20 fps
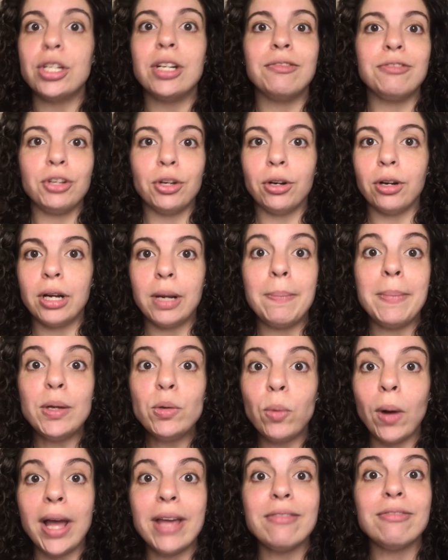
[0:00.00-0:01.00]
if you're a
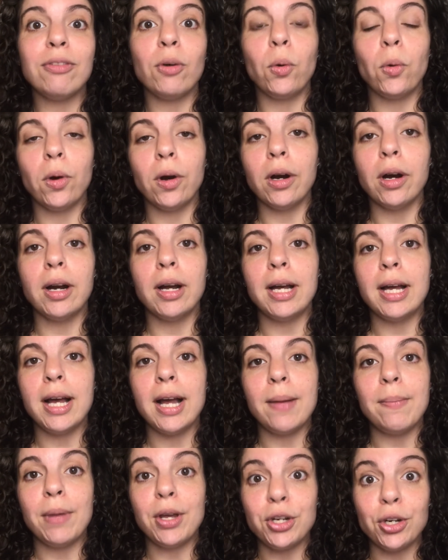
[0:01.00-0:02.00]
midwife or
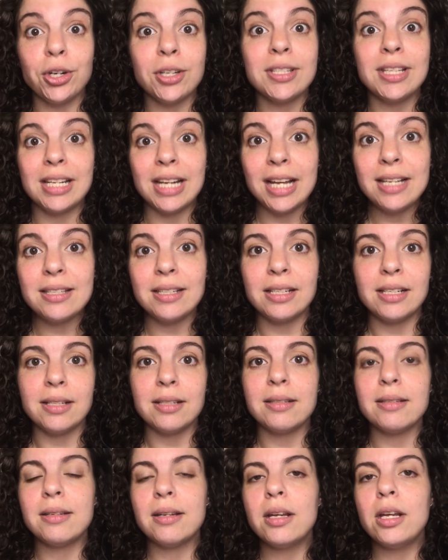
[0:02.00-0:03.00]
a nurse
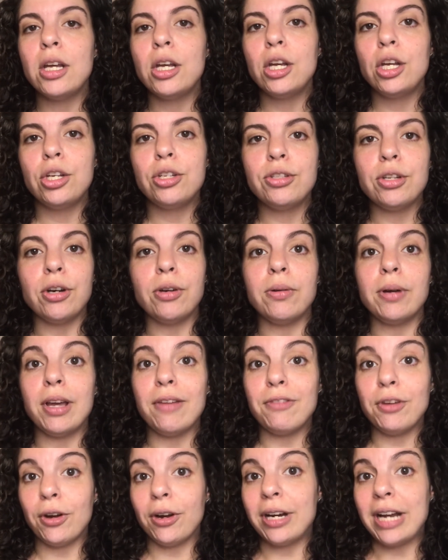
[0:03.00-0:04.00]
anesthetist. So
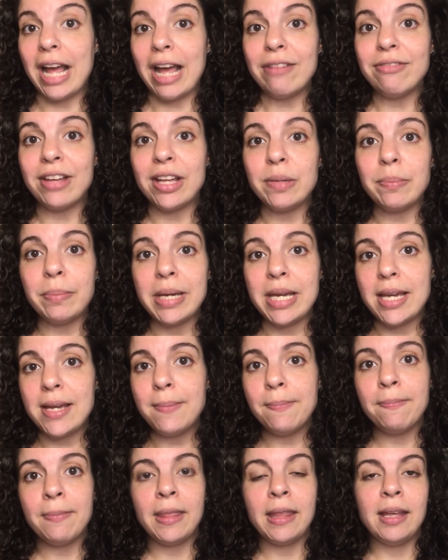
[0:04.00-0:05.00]
if you're an FNP,
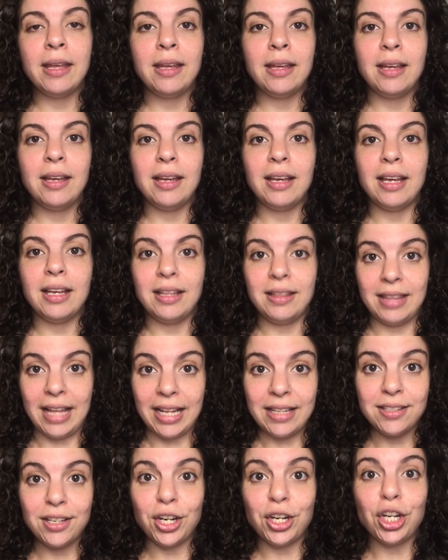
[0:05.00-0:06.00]

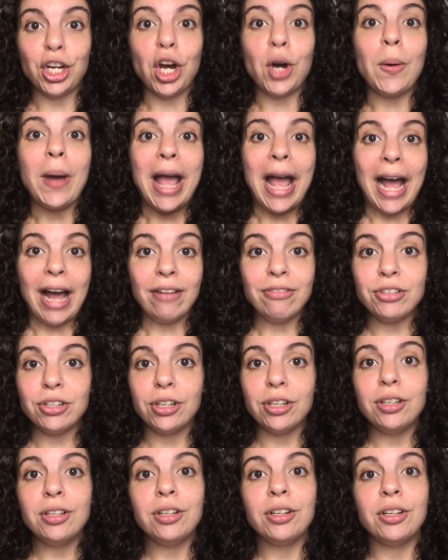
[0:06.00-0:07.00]
that's going to go
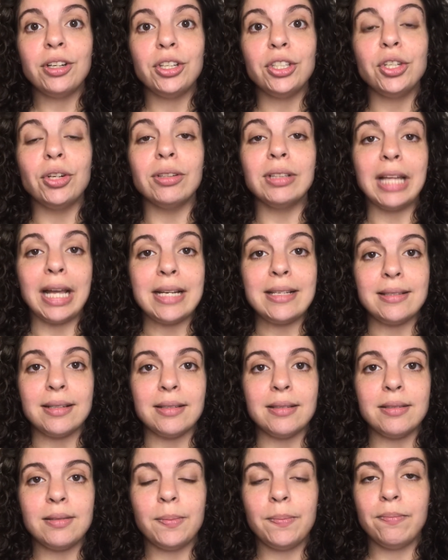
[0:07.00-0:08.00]
after your
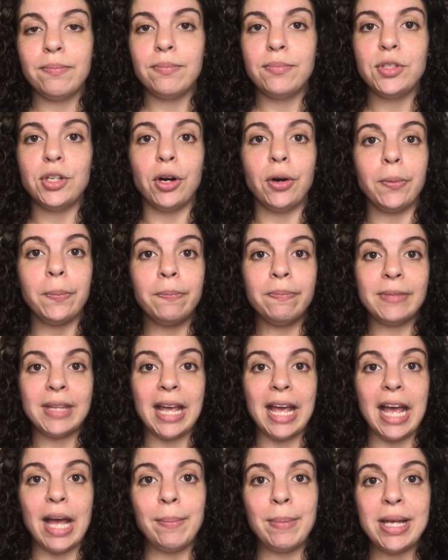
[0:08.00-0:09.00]
license. So
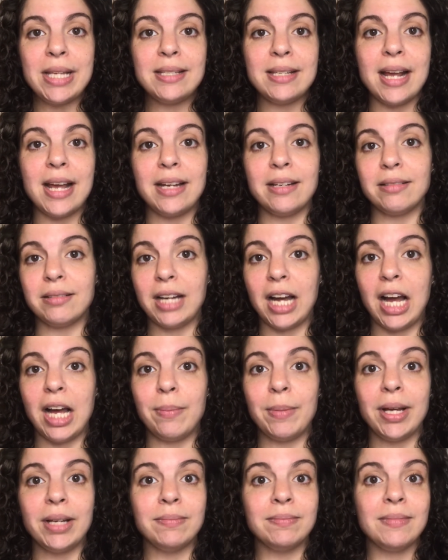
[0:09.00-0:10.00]
MSN,
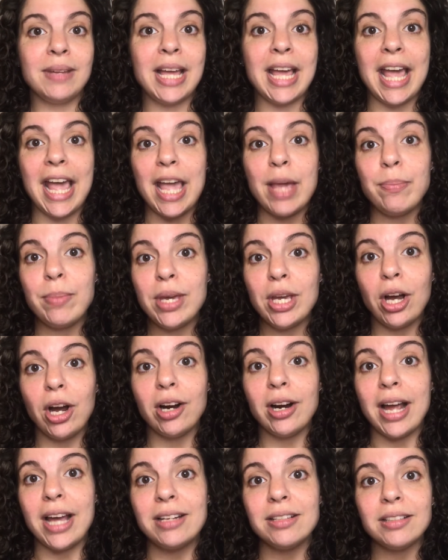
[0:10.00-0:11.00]
comma,
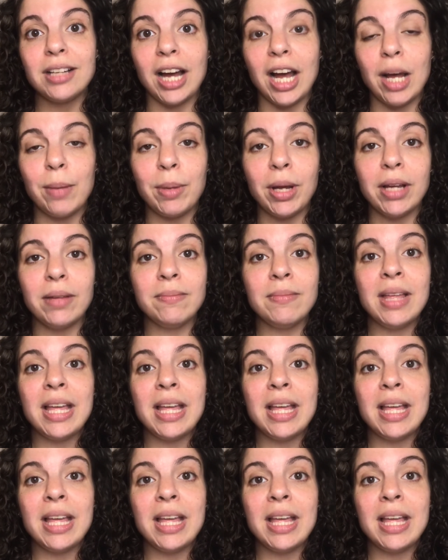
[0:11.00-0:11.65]
APRN, comma,